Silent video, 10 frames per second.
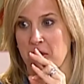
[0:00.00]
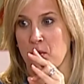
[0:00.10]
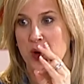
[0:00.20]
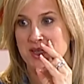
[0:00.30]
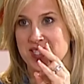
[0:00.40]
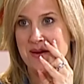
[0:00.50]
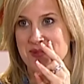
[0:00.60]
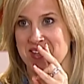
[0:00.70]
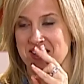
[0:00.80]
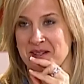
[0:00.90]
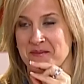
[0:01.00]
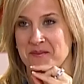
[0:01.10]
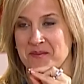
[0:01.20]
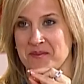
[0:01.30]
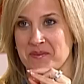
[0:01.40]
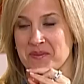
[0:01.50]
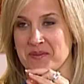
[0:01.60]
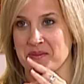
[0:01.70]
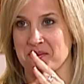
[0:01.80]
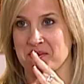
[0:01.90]
What does that mean? Of, well, it's a
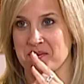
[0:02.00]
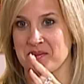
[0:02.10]
gesture of